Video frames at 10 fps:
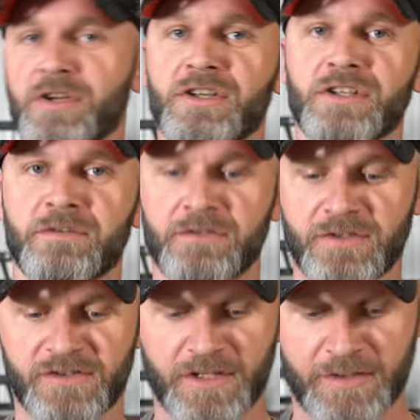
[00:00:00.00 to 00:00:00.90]
buying if you
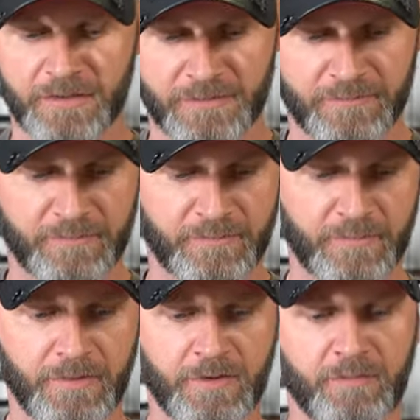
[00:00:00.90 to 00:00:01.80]
decide to
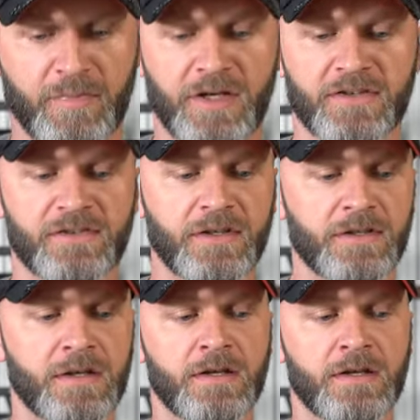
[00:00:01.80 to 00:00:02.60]
buy a set.